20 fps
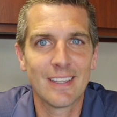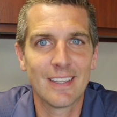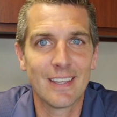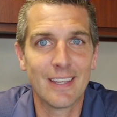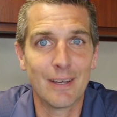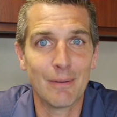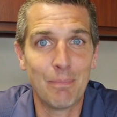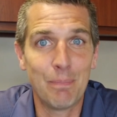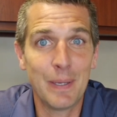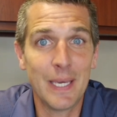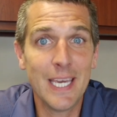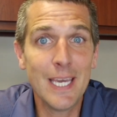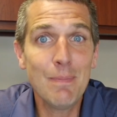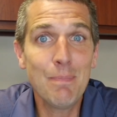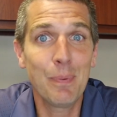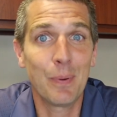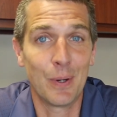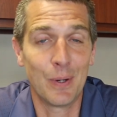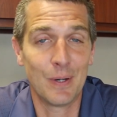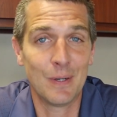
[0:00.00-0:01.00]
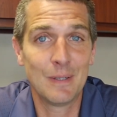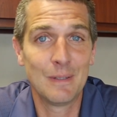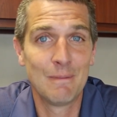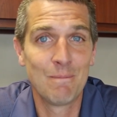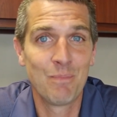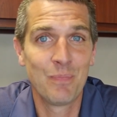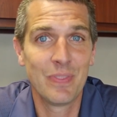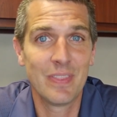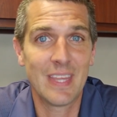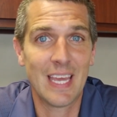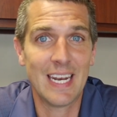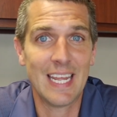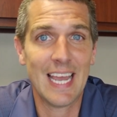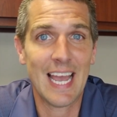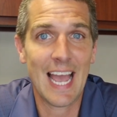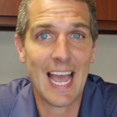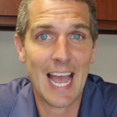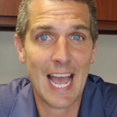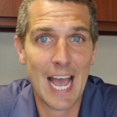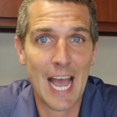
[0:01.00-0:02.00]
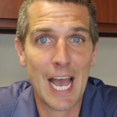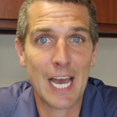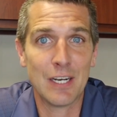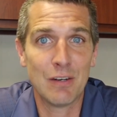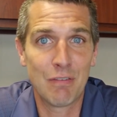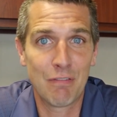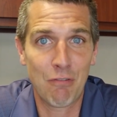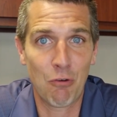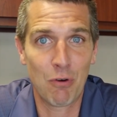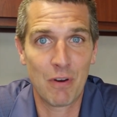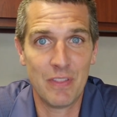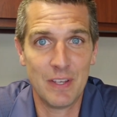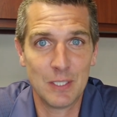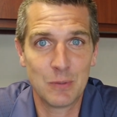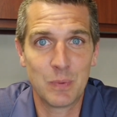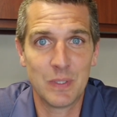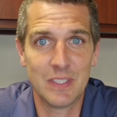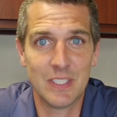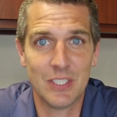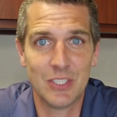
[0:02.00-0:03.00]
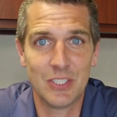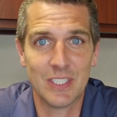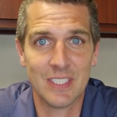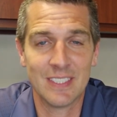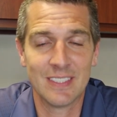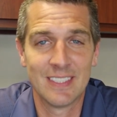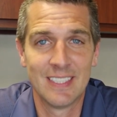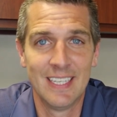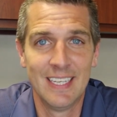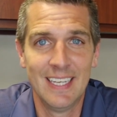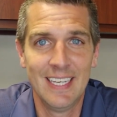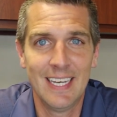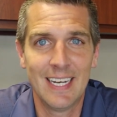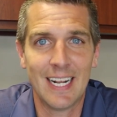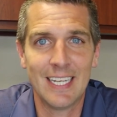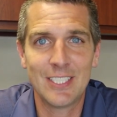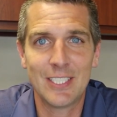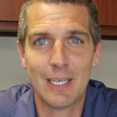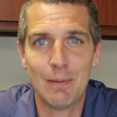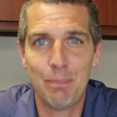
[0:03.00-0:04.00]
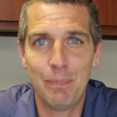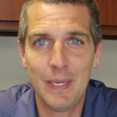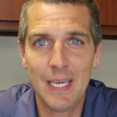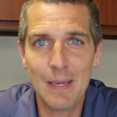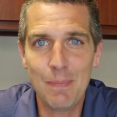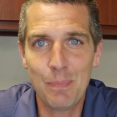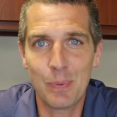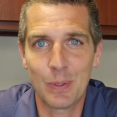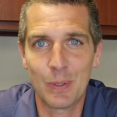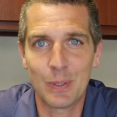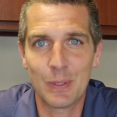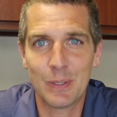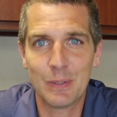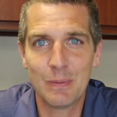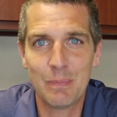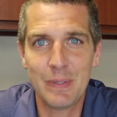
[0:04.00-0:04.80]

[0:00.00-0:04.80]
the people that he had for this position. And I say people